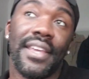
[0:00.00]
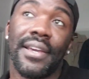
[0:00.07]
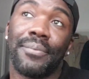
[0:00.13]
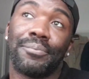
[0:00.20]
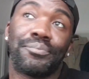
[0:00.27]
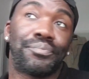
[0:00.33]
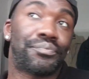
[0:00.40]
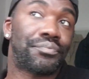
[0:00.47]

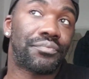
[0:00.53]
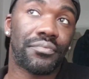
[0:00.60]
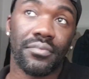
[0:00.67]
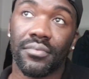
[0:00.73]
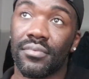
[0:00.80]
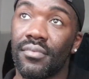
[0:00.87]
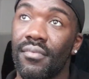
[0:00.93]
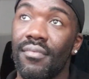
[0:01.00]
then
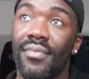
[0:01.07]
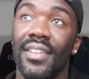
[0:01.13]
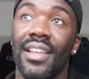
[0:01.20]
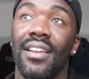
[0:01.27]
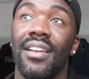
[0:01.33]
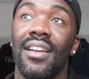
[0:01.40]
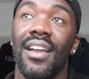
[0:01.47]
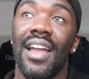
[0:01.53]

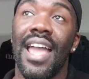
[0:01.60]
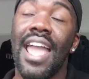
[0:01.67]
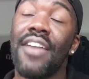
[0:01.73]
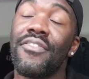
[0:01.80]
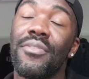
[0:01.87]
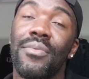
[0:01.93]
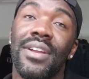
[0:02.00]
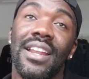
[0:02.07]

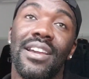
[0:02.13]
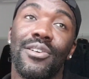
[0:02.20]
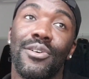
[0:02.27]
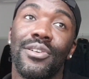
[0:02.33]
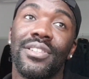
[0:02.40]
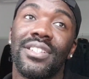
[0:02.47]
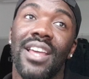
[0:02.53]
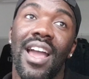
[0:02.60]
everyone
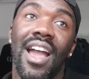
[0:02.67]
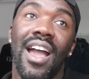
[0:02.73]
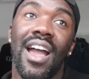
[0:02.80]
else,